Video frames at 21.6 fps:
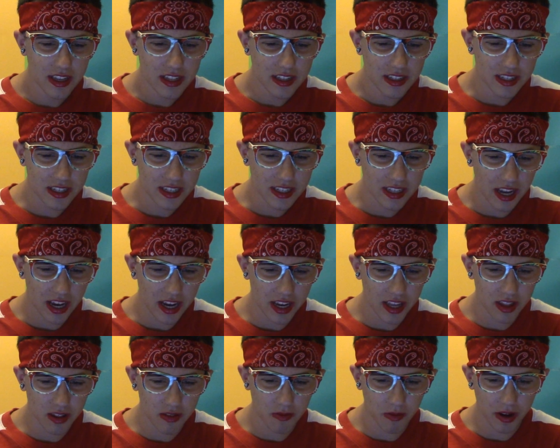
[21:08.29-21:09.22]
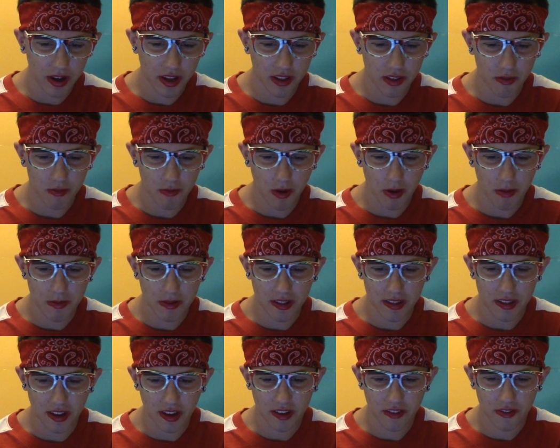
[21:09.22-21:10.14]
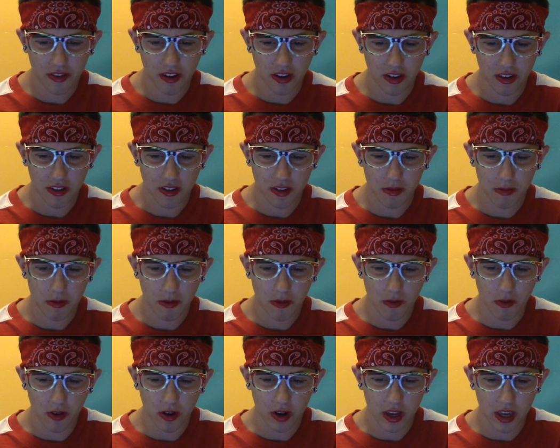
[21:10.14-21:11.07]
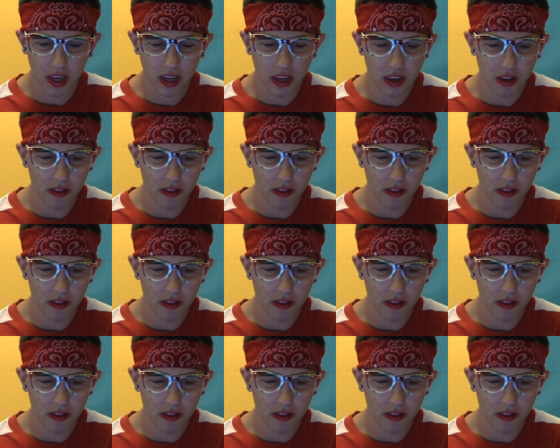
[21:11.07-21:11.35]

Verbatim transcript: Zeke irons white and rubbed his neck furiously before getting